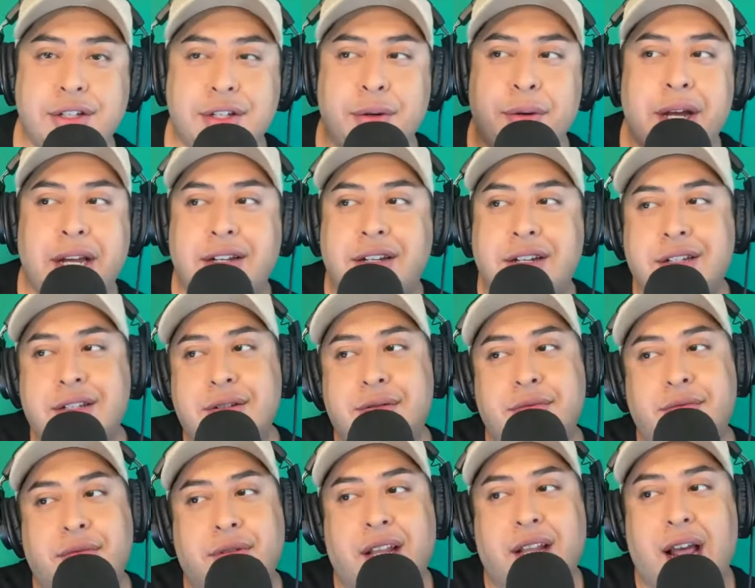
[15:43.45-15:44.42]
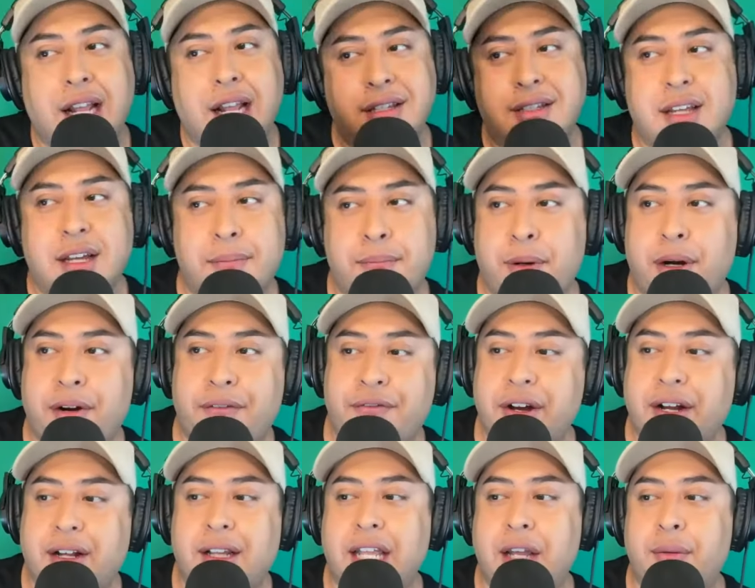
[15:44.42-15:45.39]
So it just lines up
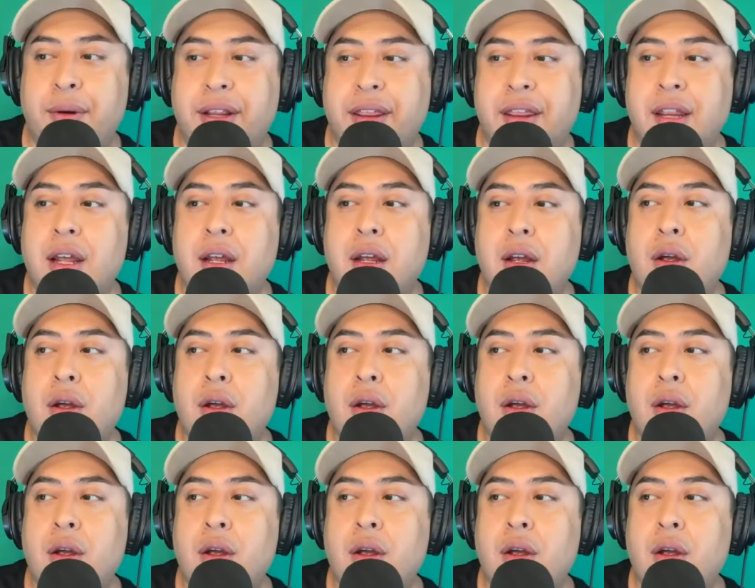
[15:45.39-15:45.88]
perfectly with